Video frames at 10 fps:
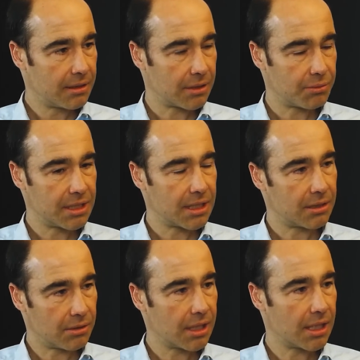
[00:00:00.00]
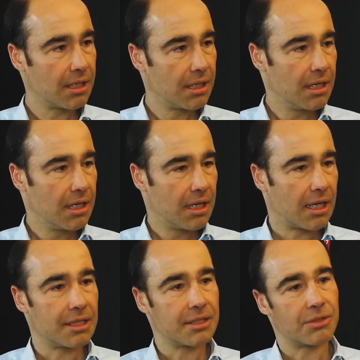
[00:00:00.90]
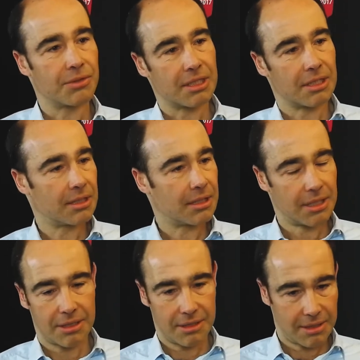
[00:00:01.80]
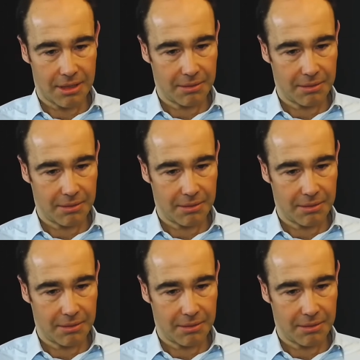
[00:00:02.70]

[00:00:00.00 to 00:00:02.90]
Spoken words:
that we said, okay, hey, listen, Switzerland is